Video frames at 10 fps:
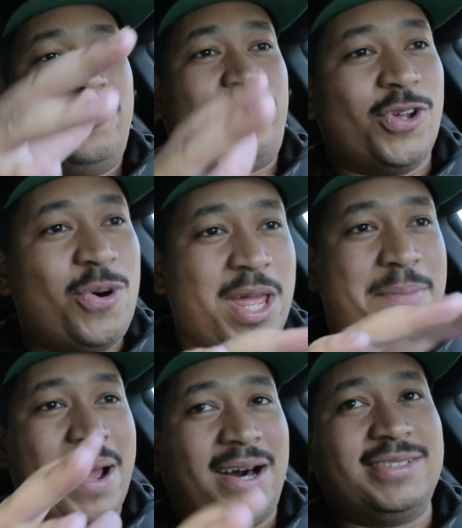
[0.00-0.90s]
floaty,
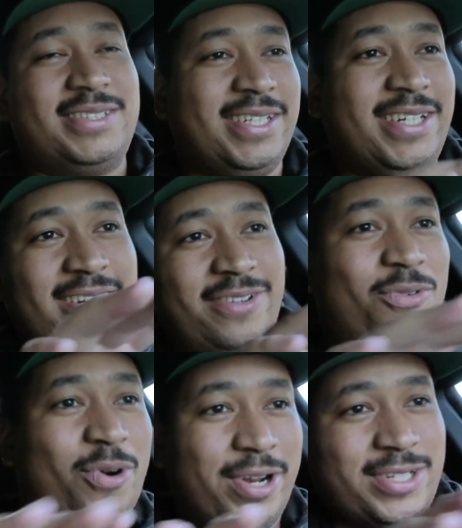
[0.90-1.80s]
bouncy,
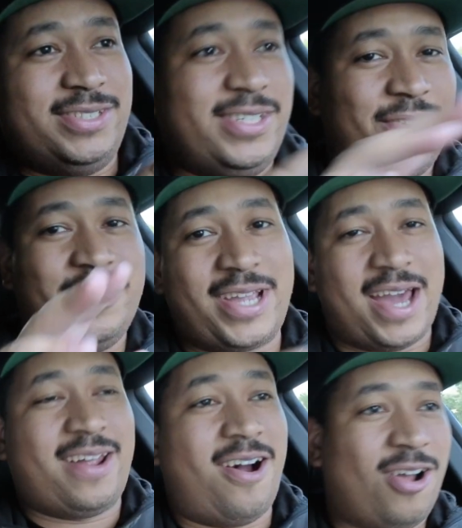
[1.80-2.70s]
and where you're
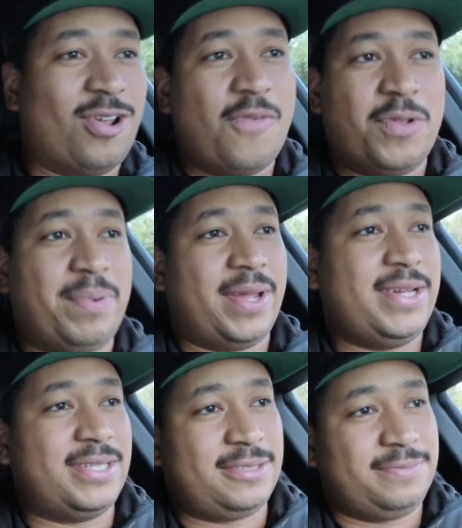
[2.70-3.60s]
kind of all over the
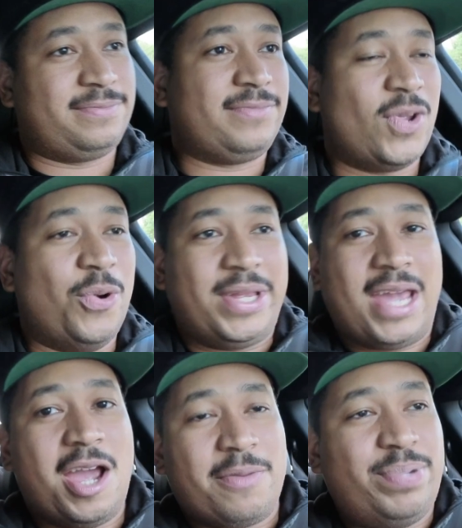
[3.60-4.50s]
place, or you
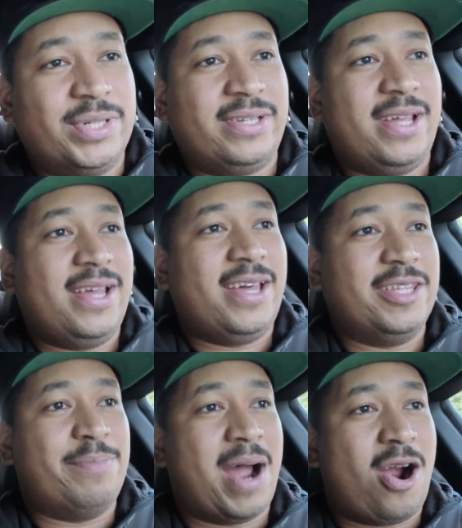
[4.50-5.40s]
can't put
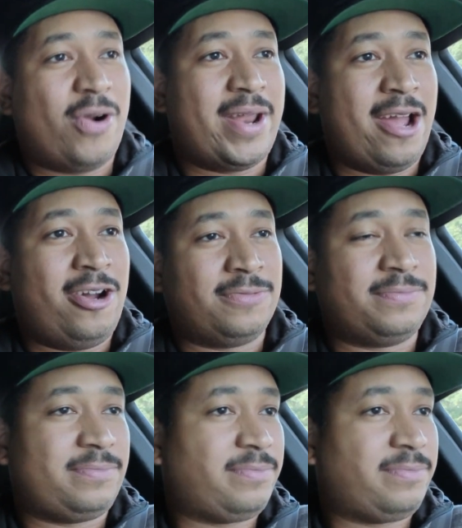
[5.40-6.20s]
the power down.